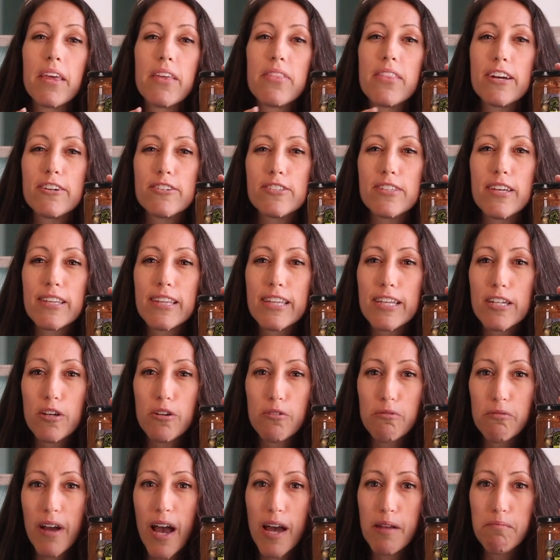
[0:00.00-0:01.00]
There's a
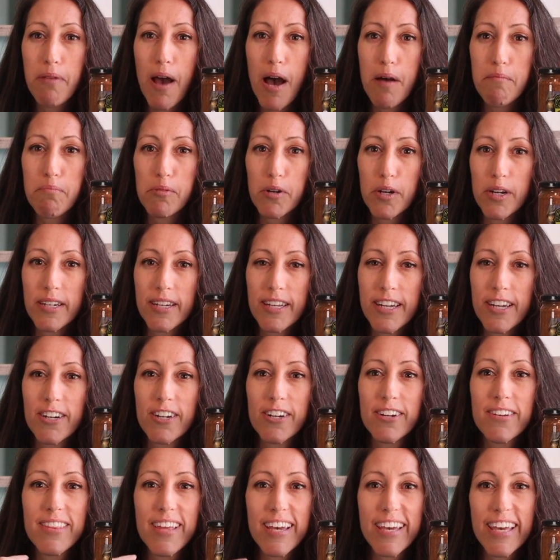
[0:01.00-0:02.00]
little red pepper in
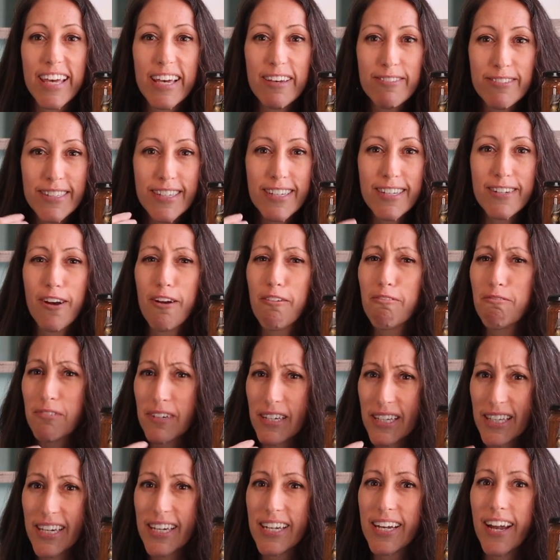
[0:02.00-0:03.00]
here that gives it a
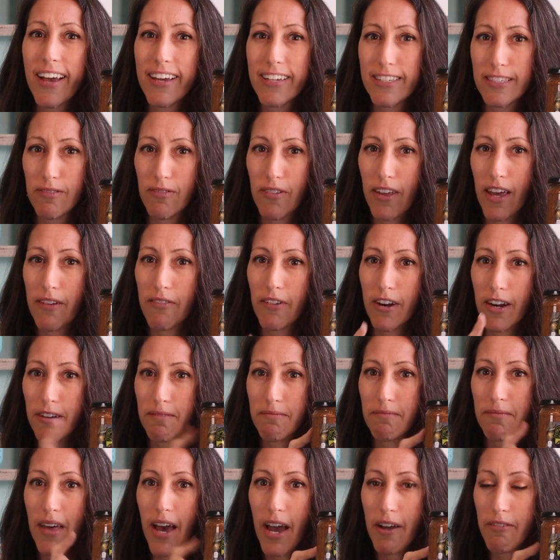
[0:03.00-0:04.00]
really nice
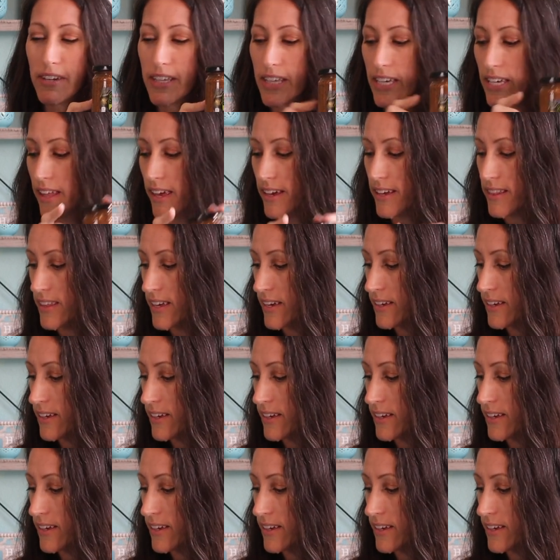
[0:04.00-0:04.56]
flavor. I really like